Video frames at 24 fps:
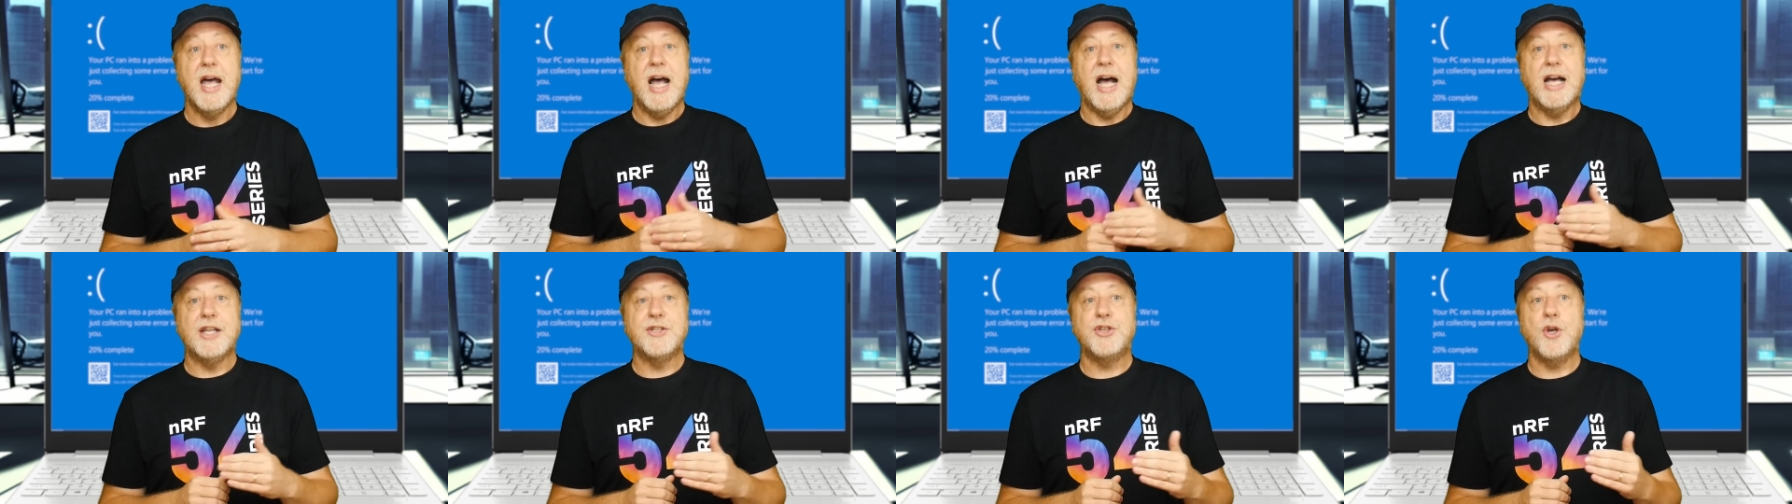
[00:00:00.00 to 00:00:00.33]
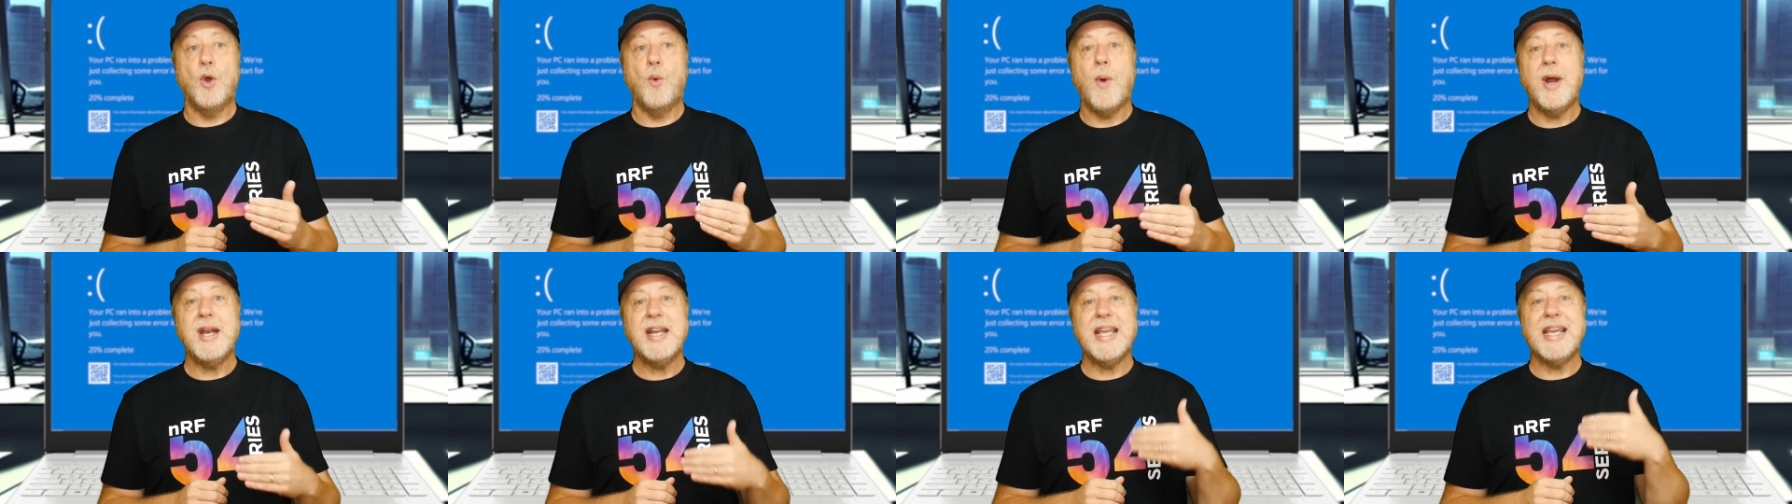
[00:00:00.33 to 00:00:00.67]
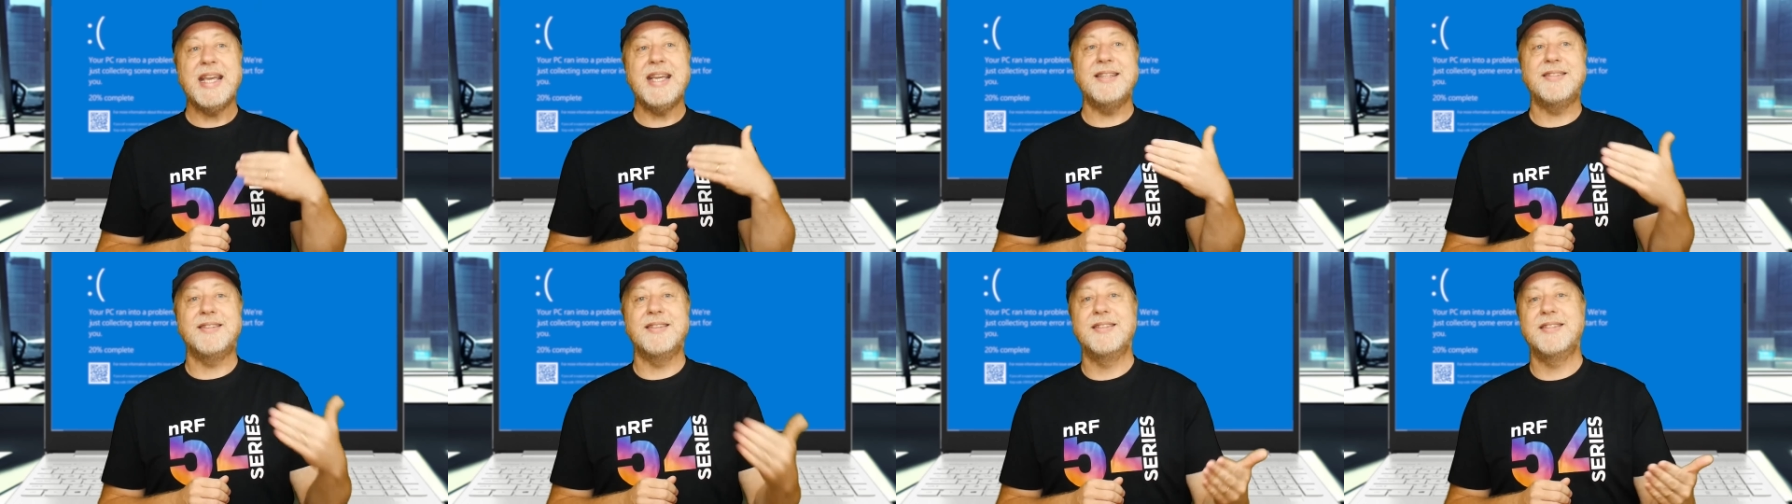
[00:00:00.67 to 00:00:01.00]
And so when it
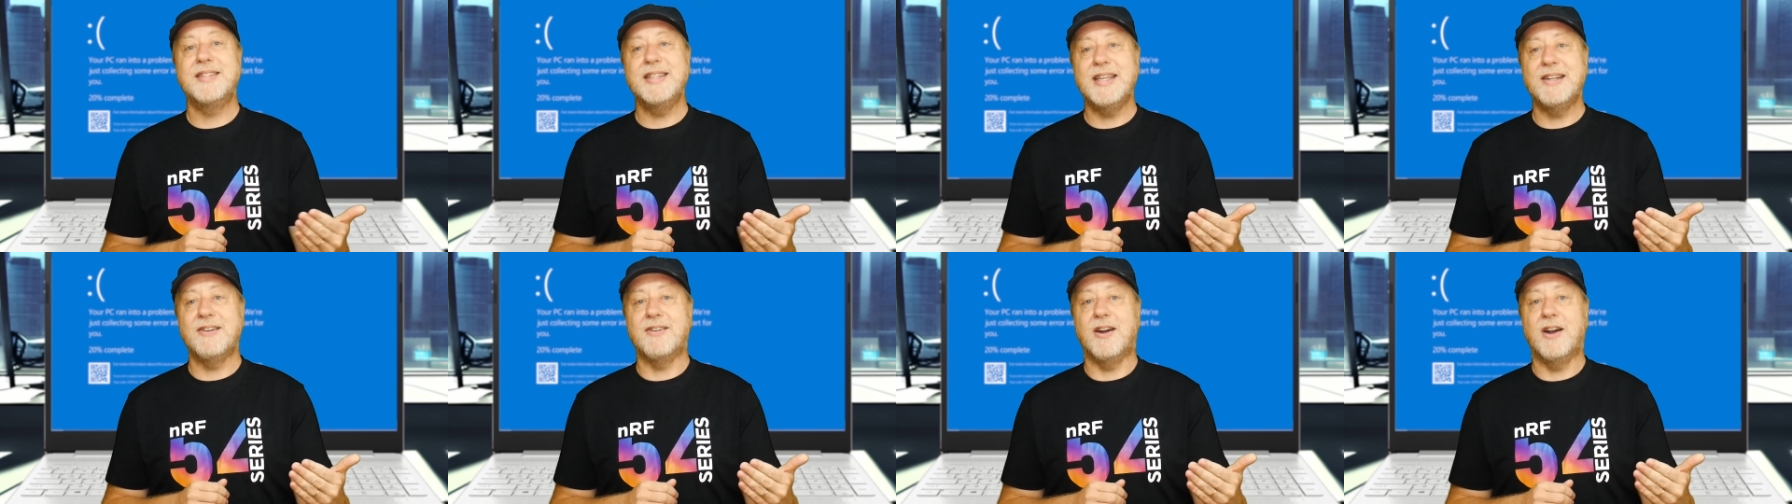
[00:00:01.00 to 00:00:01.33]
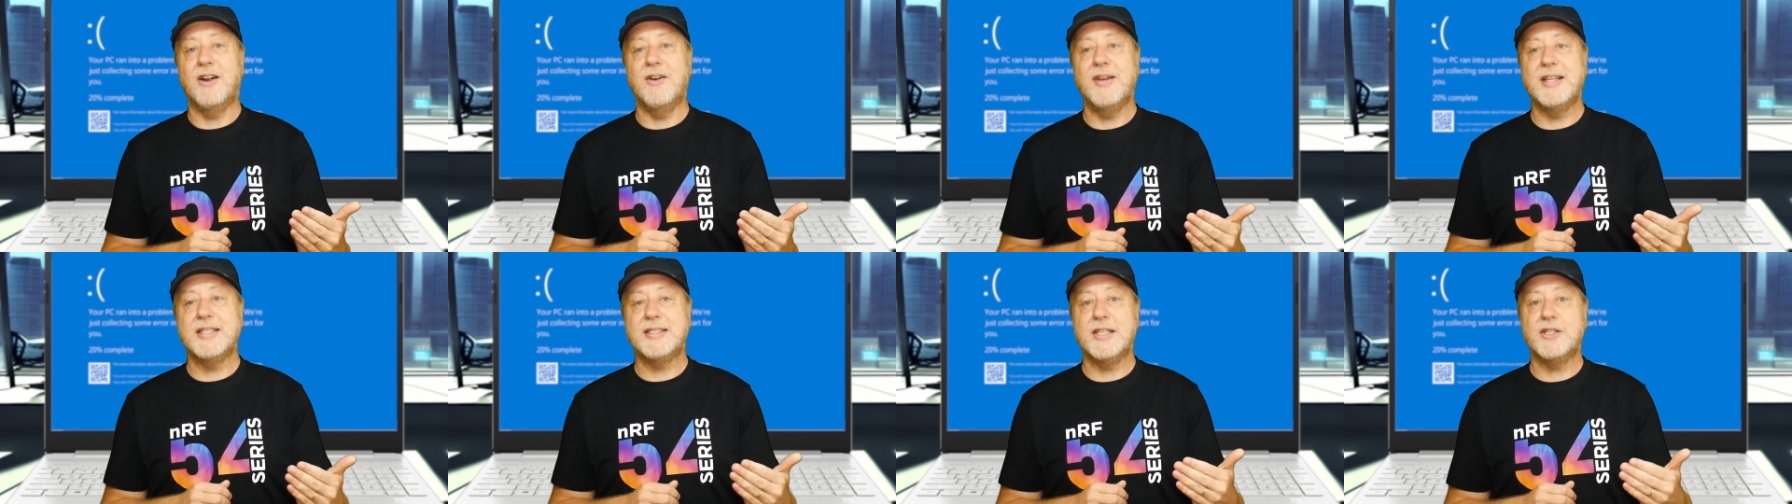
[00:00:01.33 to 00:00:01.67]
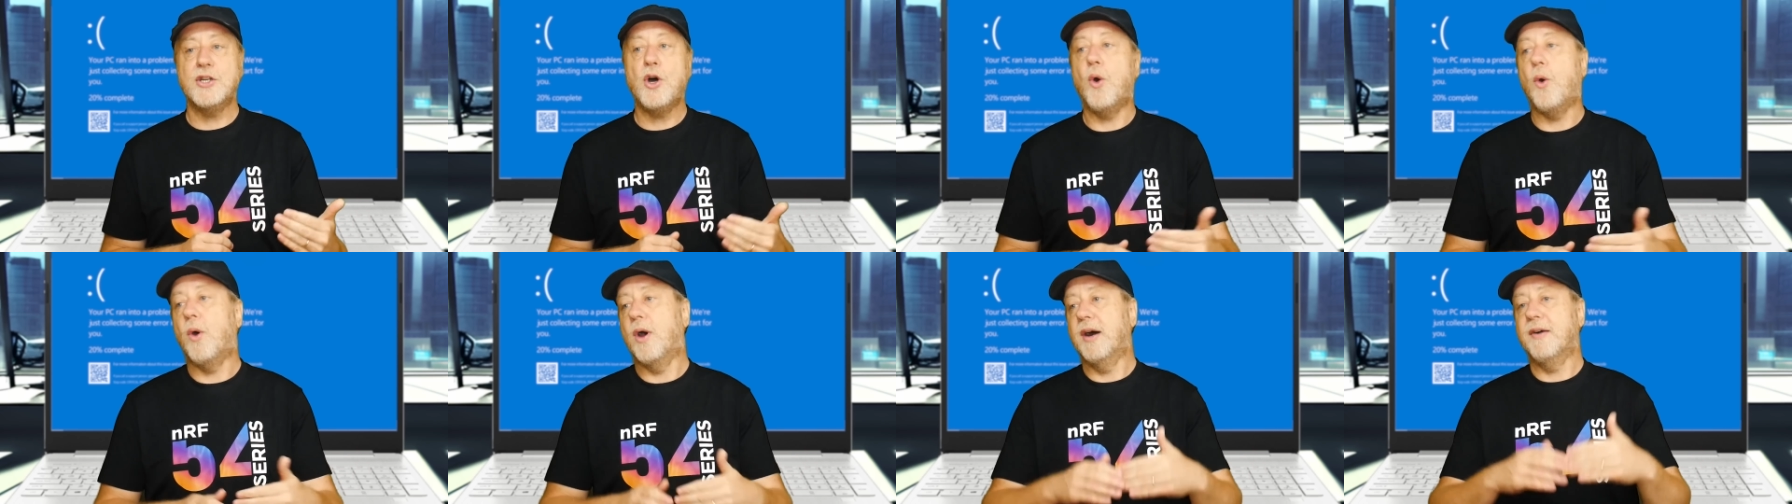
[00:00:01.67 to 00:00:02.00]
hits a 0, it says,
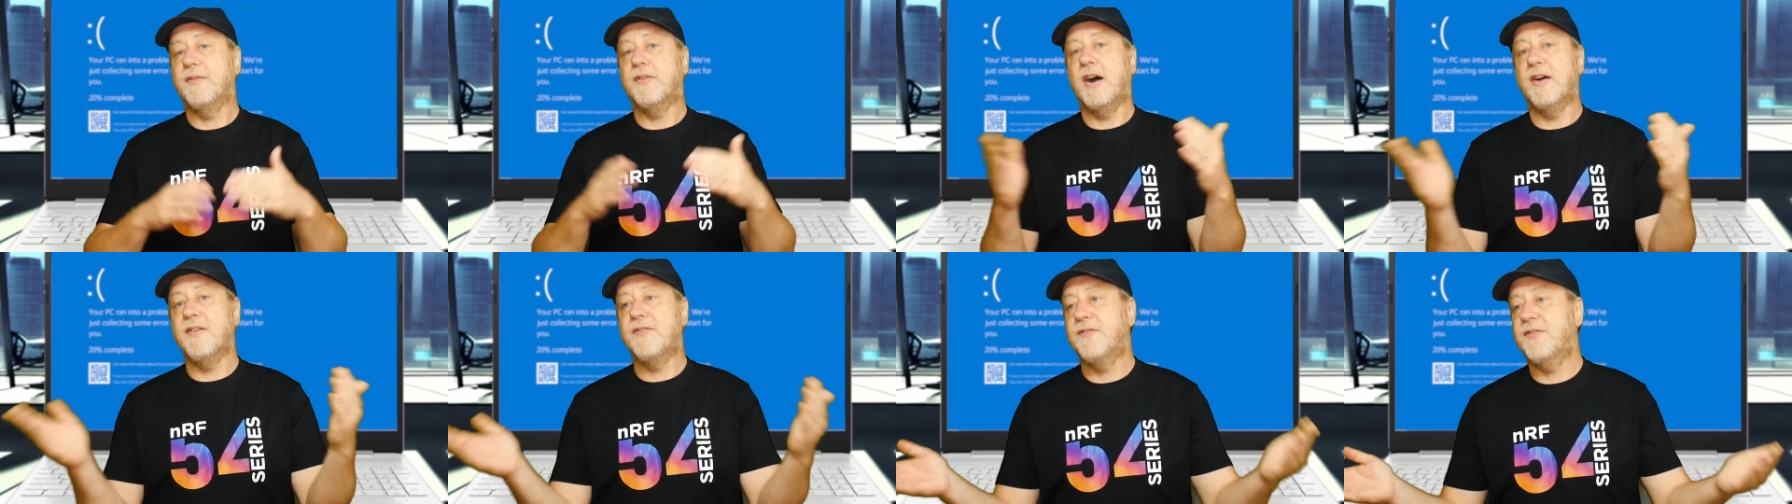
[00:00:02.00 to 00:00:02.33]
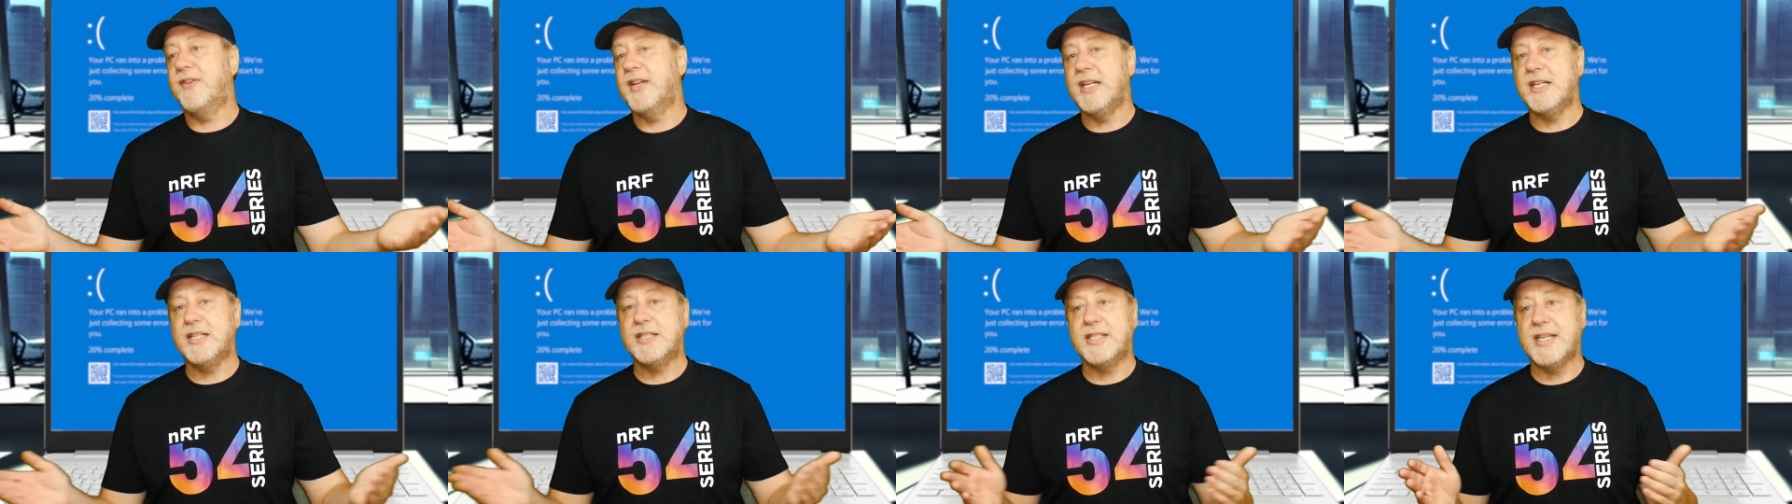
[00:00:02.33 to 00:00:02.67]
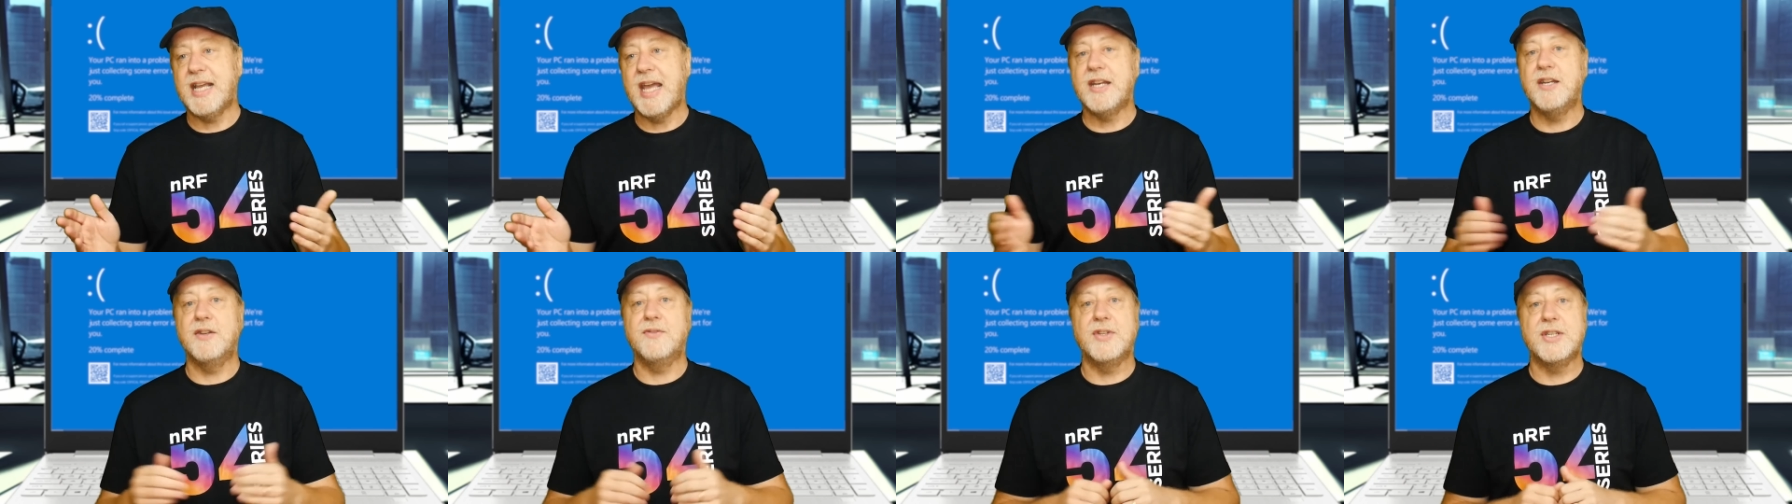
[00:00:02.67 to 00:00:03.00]
oh, I've finished the
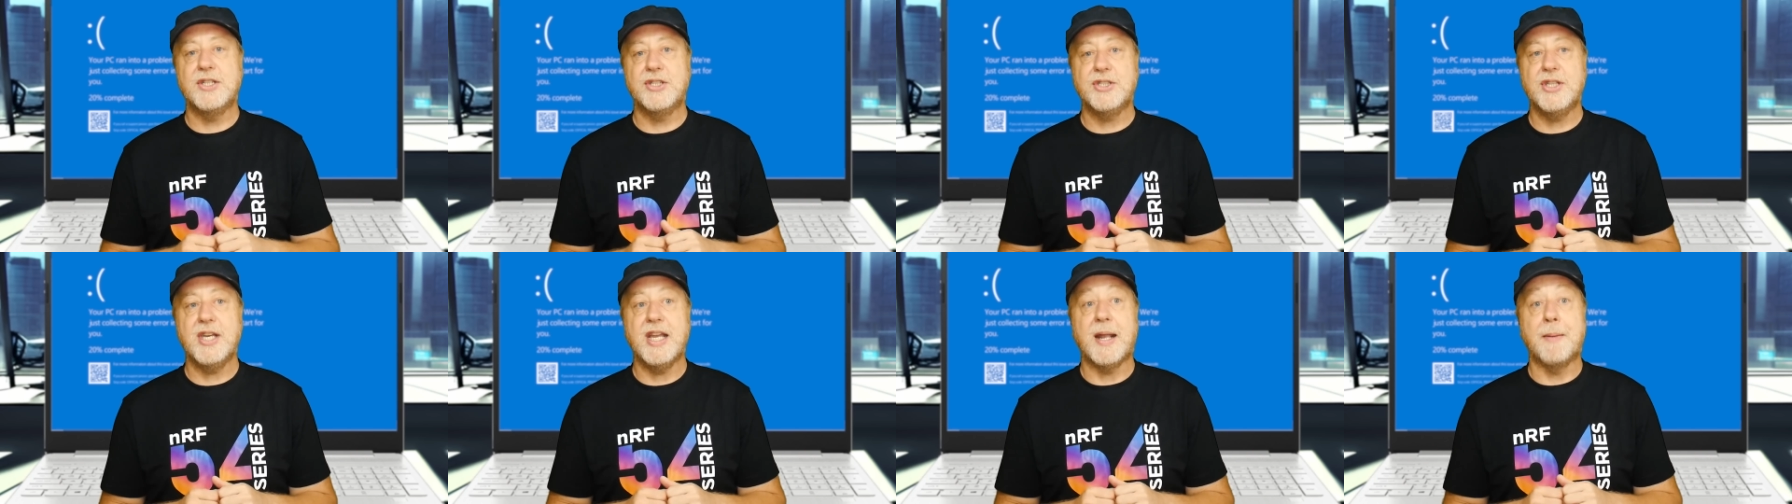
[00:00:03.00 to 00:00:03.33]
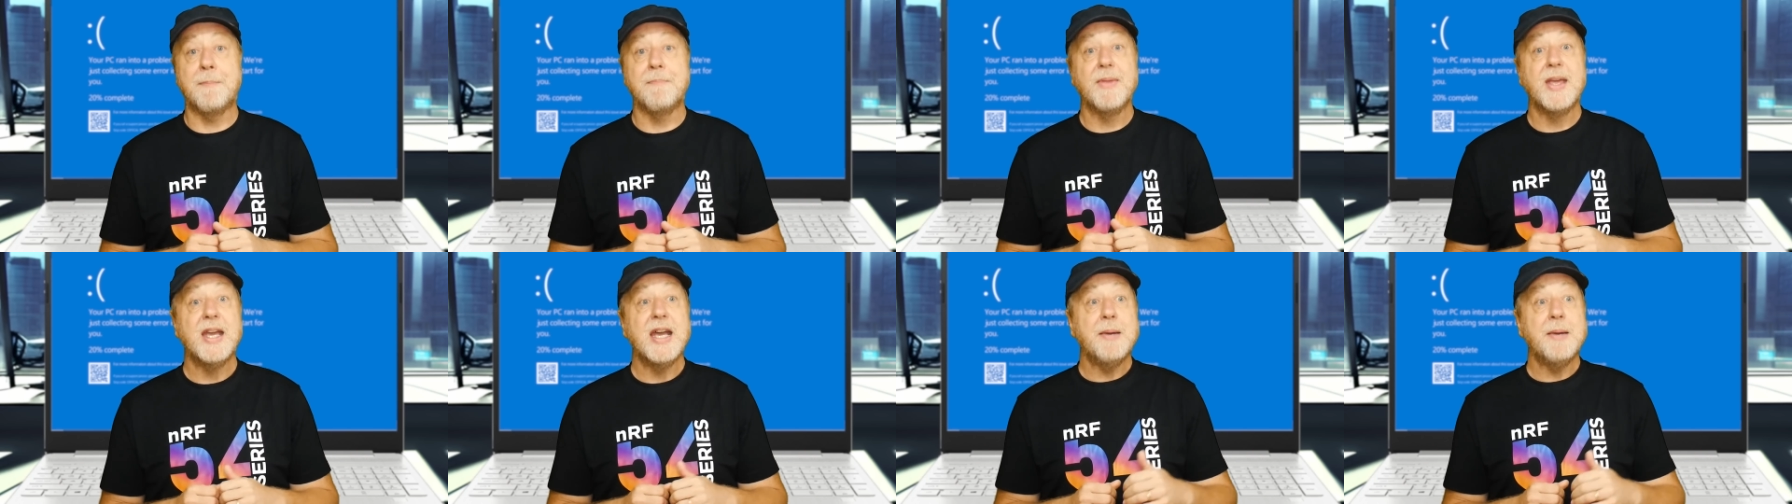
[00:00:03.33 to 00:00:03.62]
end of this thing.